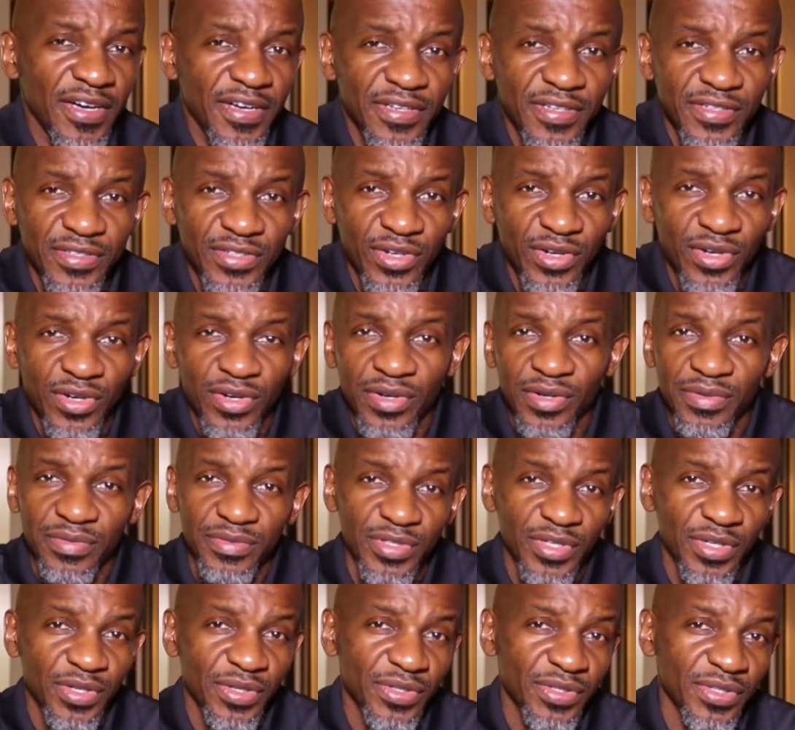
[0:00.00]
your
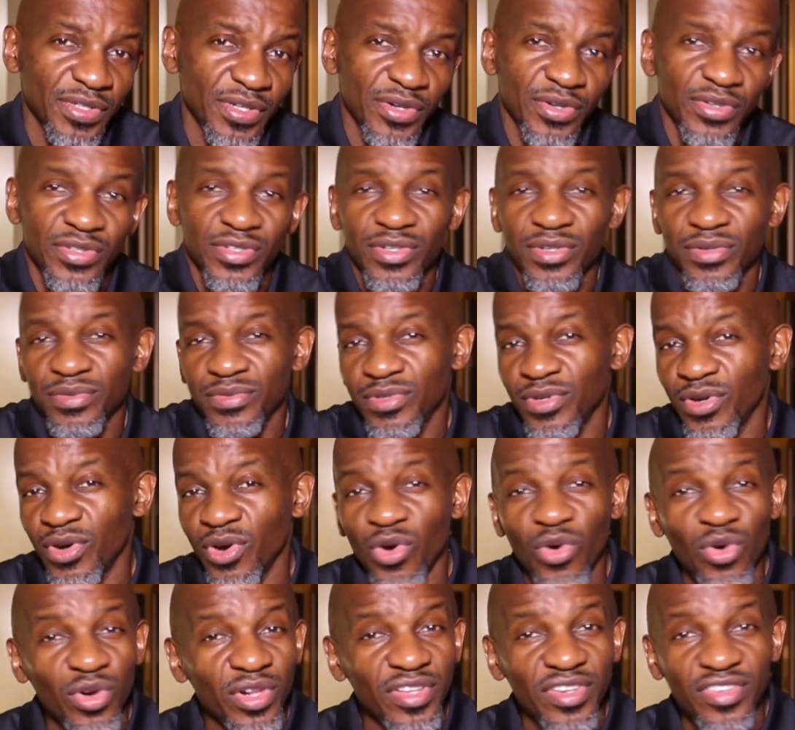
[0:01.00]

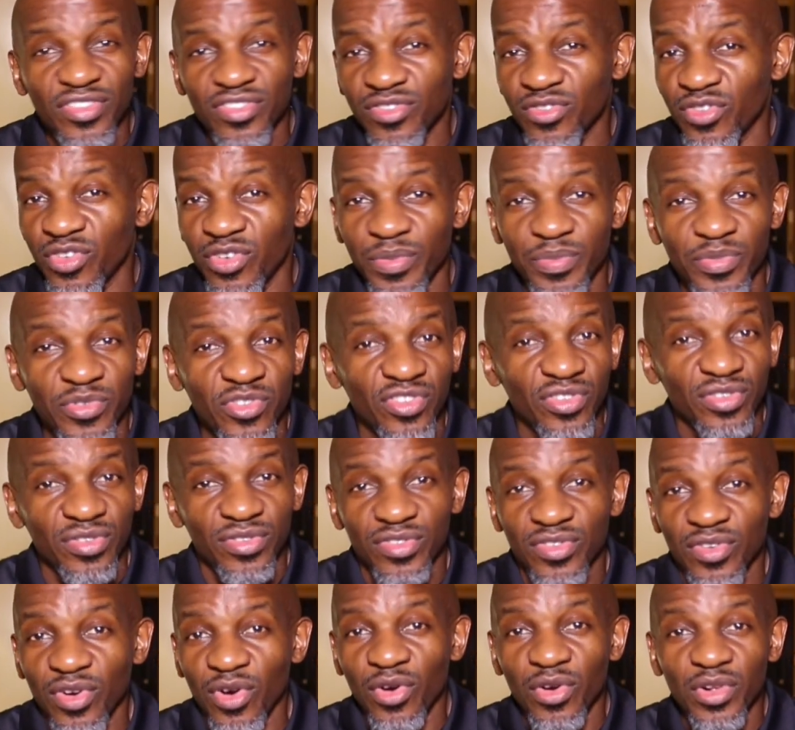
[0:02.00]
holy
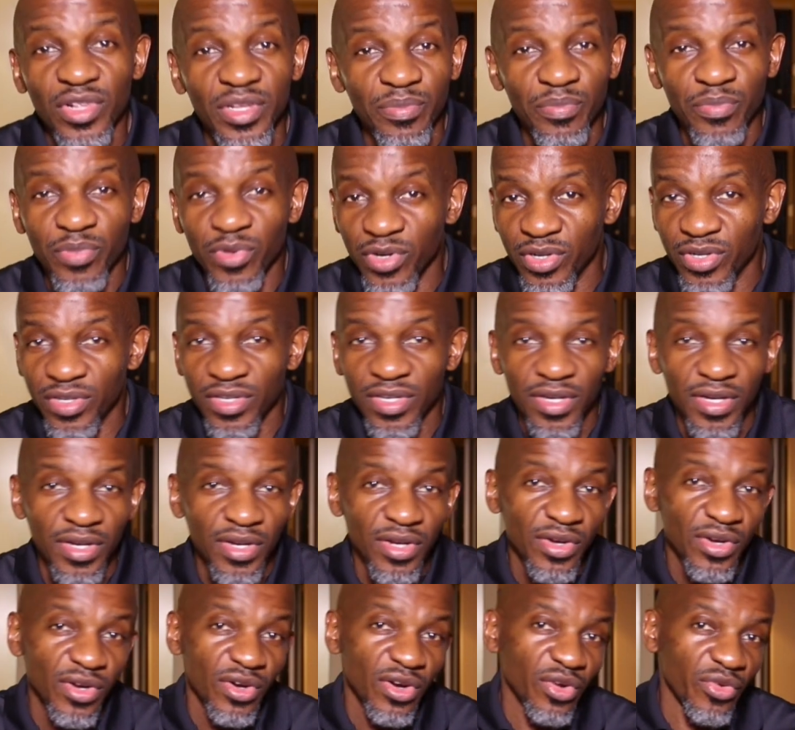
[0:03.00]
scriptures or holy book
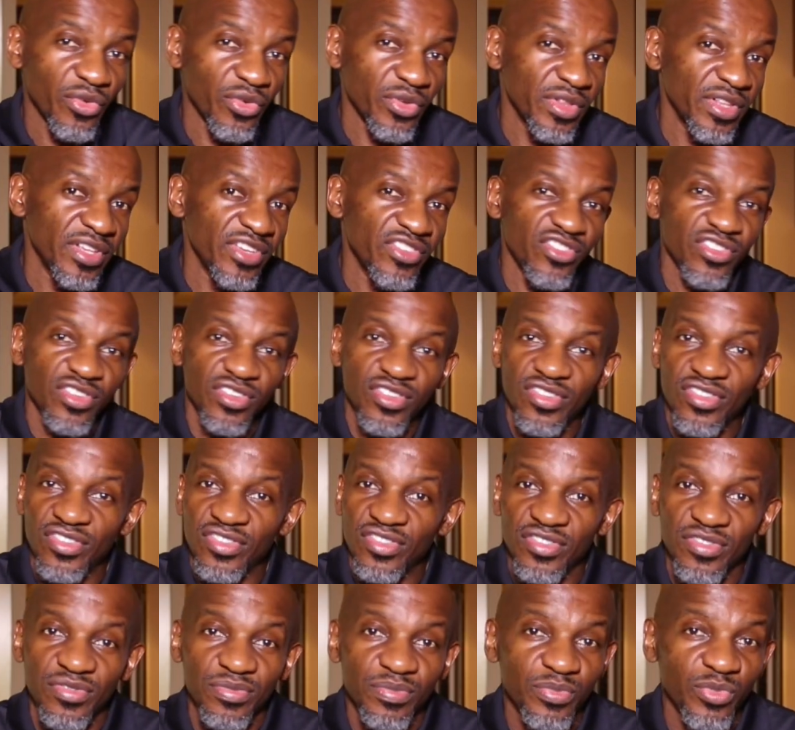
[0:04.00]
or
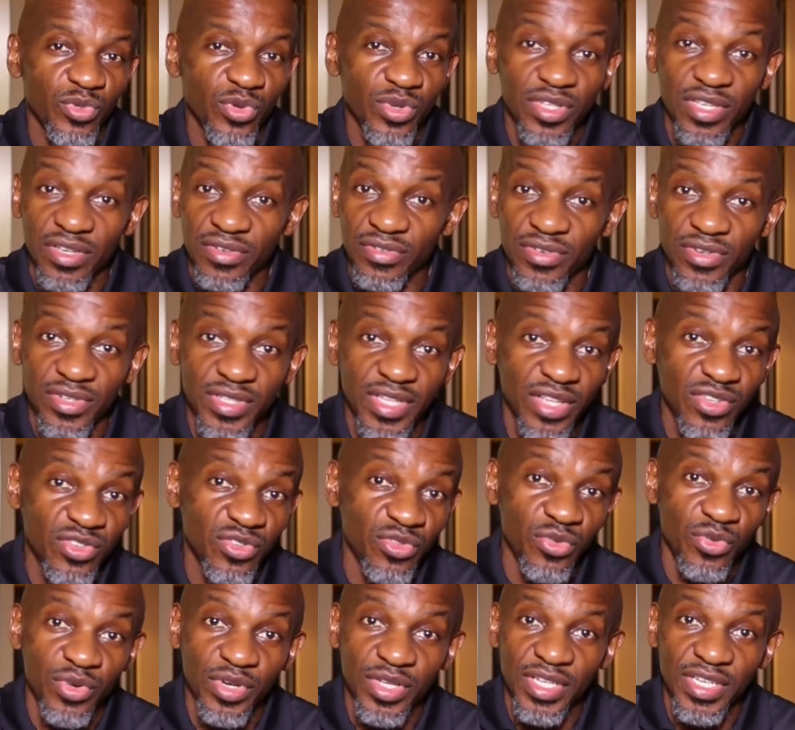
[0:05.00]
religious whatever that
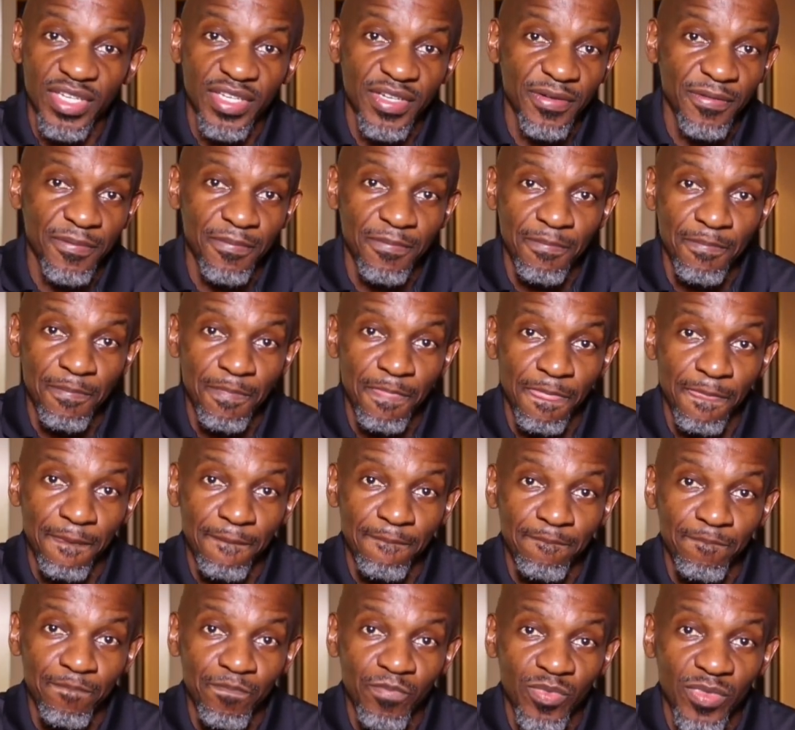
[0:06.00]
you're reading
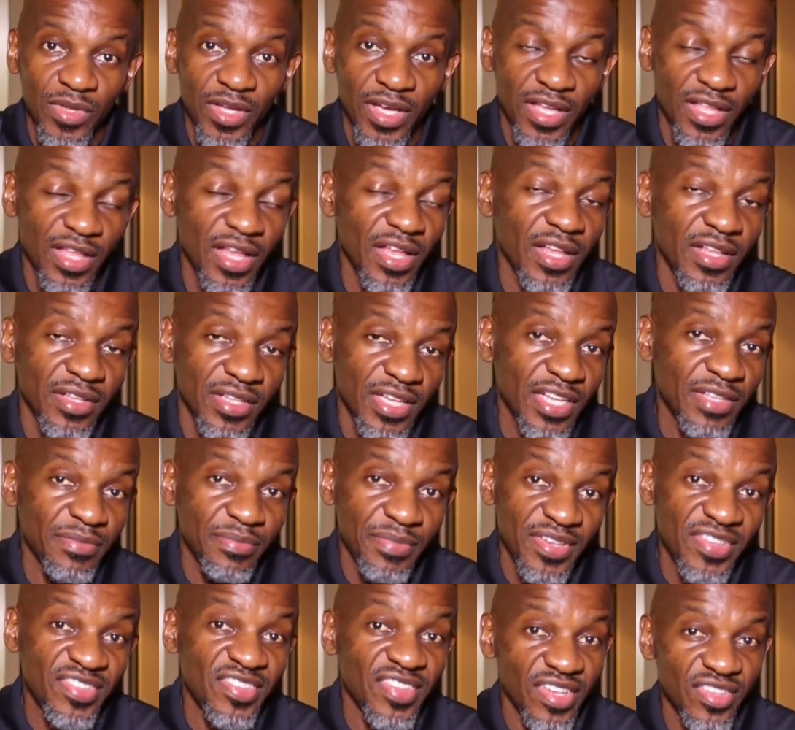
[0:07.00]
and
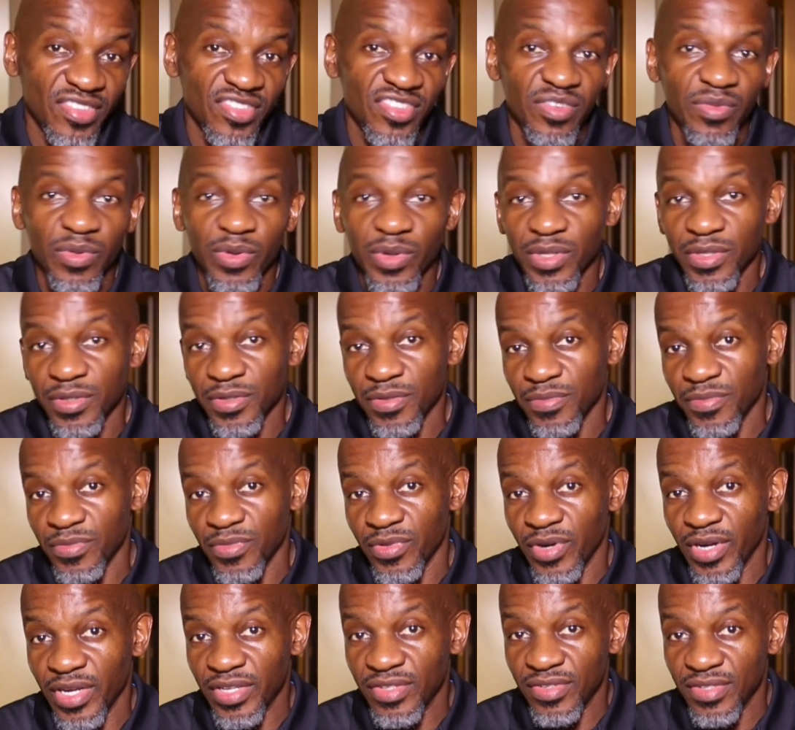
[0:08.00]
be sensible,
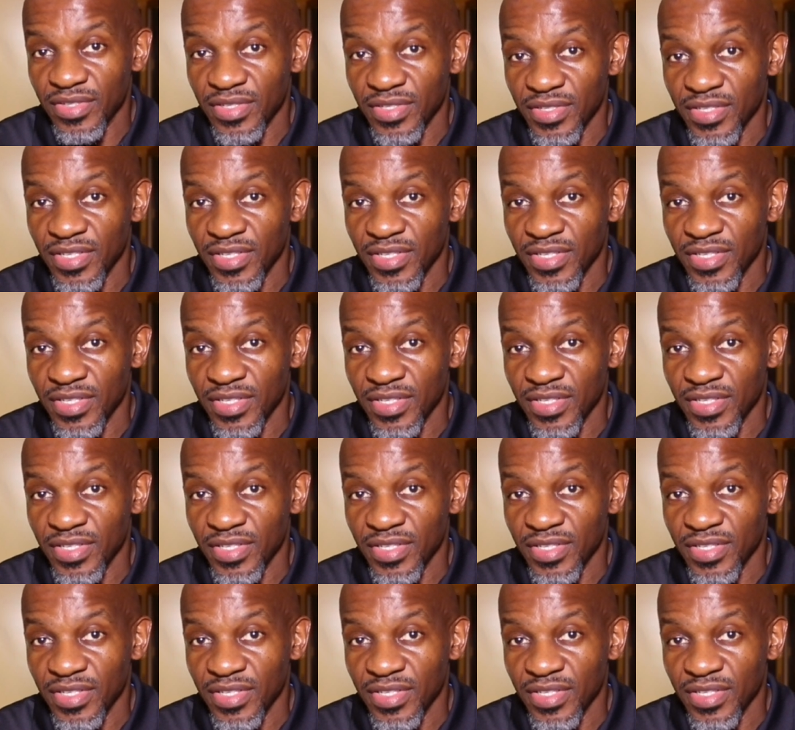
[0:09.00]
right?